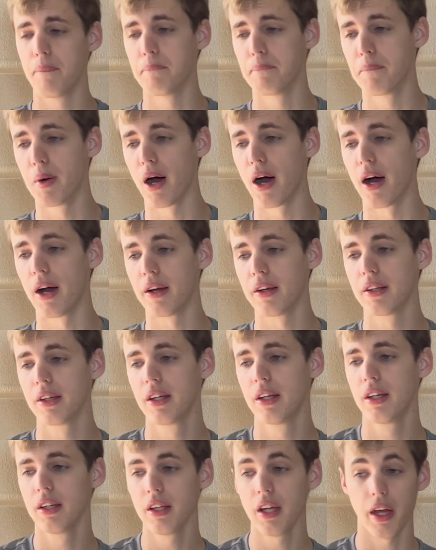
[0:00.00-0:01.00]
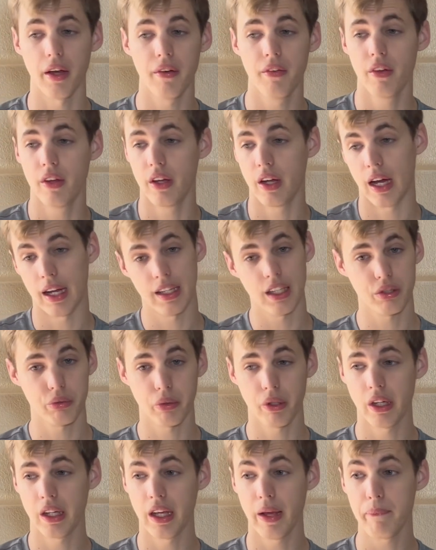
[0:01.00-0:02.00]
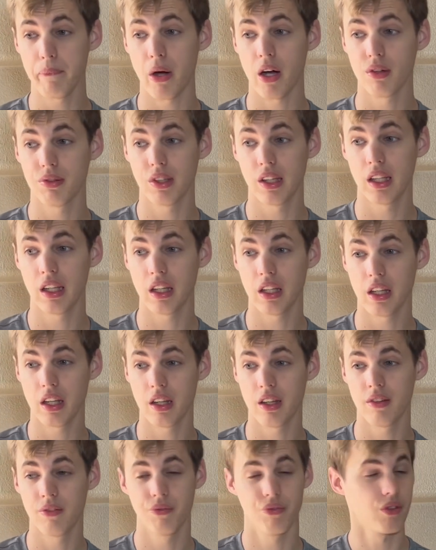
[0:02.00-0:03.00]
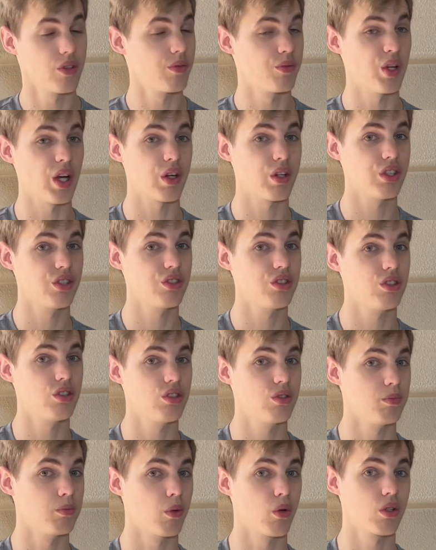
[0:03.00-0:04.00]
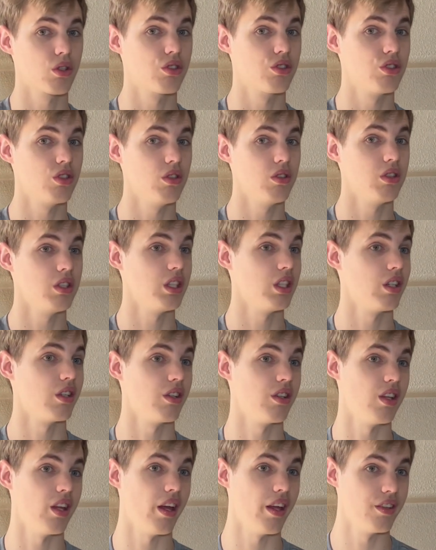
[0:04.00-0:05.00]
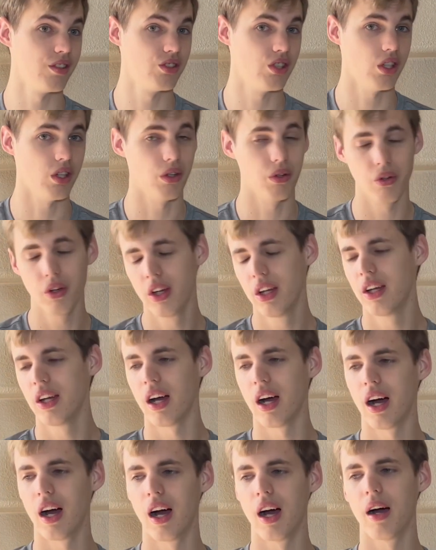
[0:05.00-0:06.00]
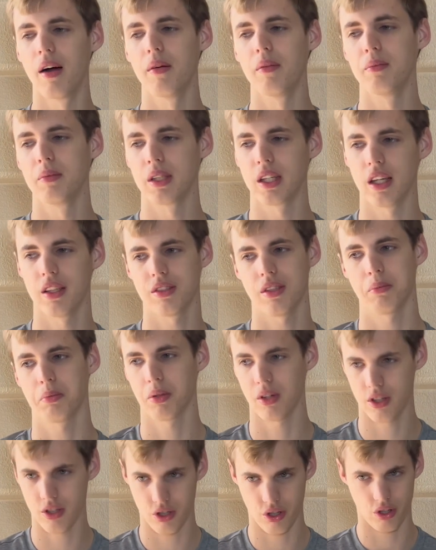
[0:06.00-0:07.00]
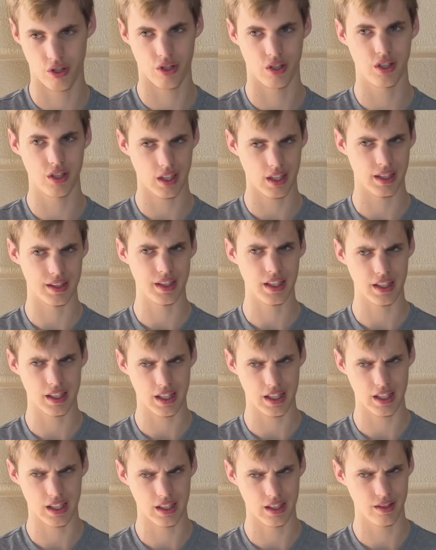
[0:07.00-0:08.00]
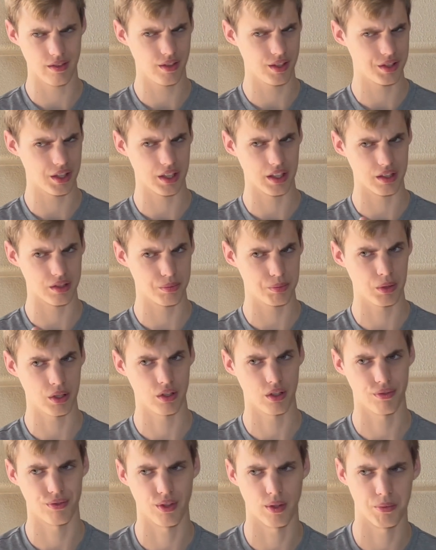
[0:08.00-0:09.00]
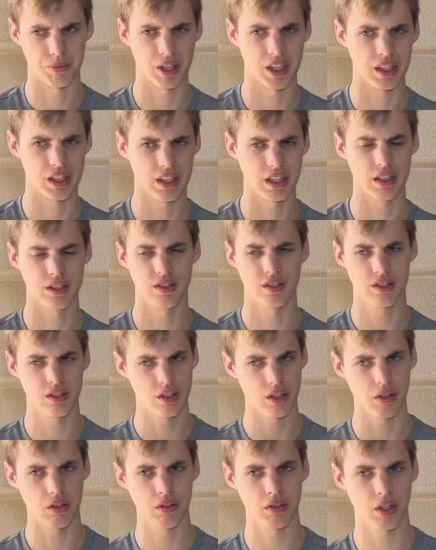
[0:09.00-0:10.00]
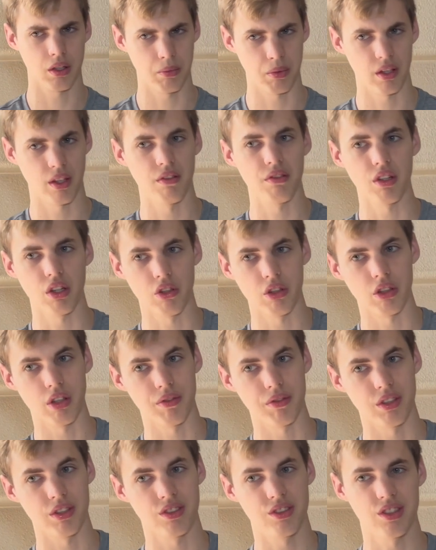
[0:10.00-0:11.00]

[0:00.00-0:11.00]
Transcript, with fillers: But yeah, I guess we're gonna get Moff Gideon very s more soon here then too, um, because I'm pretty sure I think he I think it's been confirmed that he's still gonna be the villain of this